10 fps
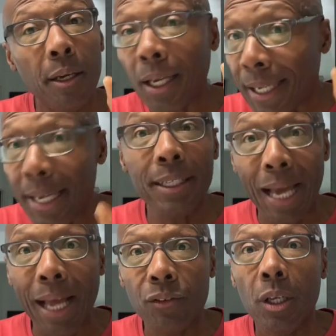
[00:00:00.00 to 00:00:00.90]
Again,
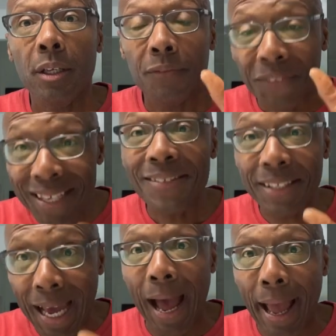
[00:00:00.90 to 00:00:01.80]
guys, this
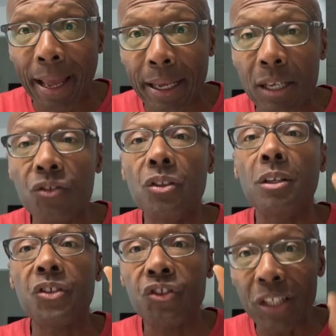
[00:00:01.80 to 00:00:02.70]
guy is
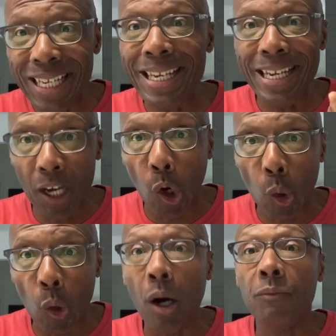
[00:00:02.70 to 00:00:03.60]
the
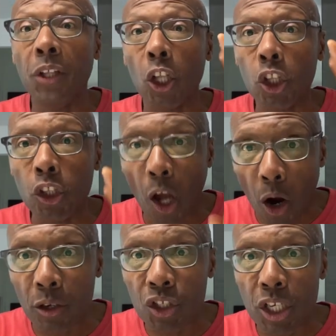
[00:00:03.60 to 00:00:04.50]
CEO of the
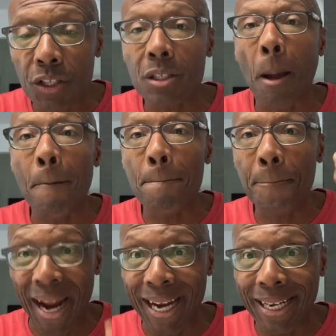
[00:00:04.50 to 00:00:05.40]
largest
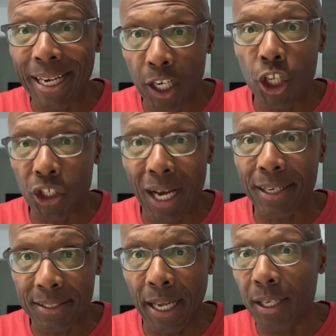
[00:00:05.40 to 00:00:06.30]
bank in the
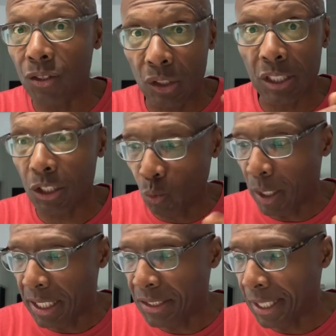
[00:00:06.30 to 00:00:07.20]
United States. This is
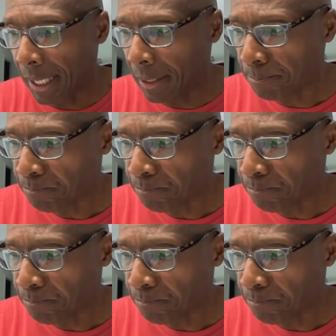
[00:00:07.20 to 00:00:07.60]
what he's saying.